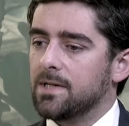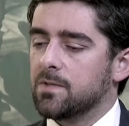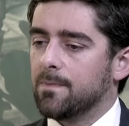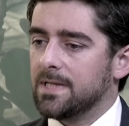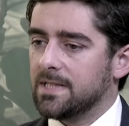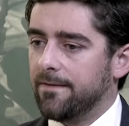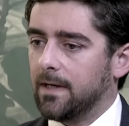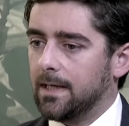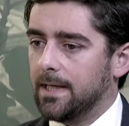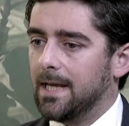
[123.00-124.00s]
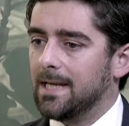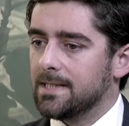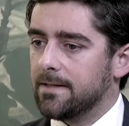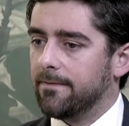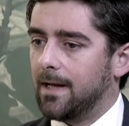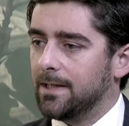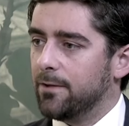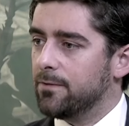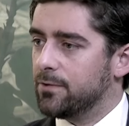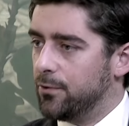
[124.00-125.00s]
specifically is the
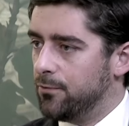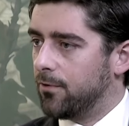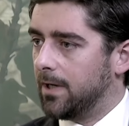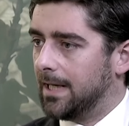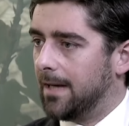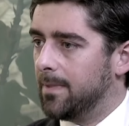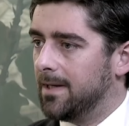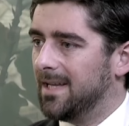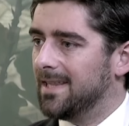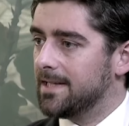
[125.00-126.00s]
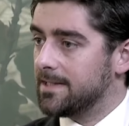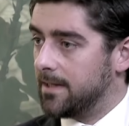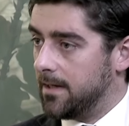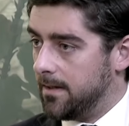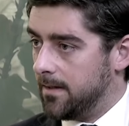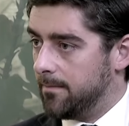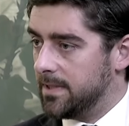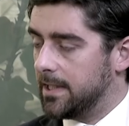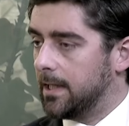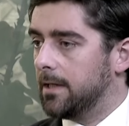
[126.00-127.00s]
value to Drylab in this
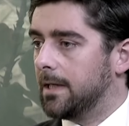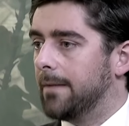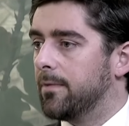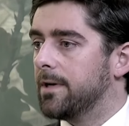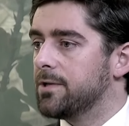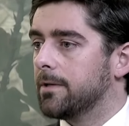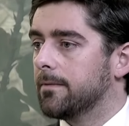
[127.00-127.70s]
particular collaboration?